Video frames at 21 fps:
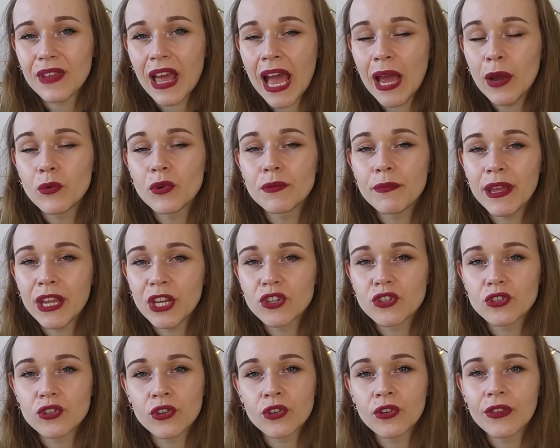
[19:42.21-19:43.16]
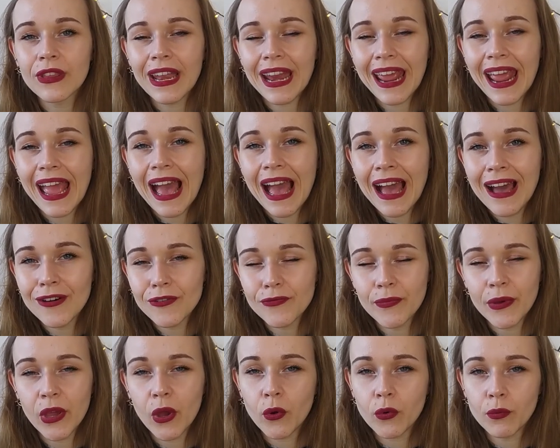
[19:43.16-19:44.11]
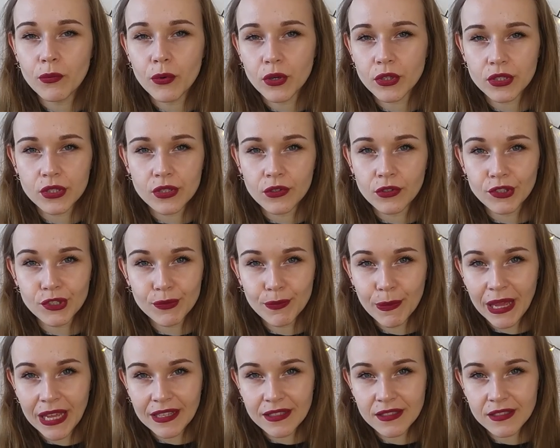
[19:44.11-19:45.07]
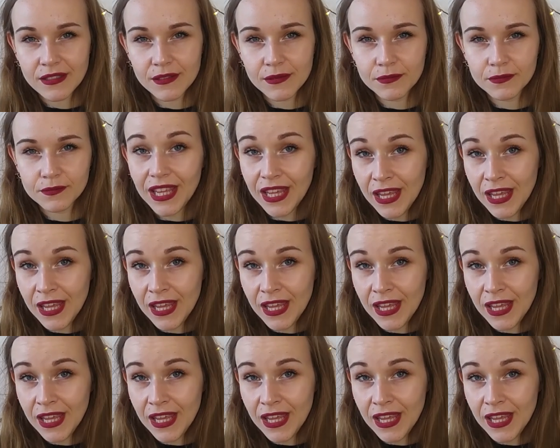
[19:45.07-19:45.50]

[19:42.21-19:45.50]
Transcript: I would make sure that I have my own personal space,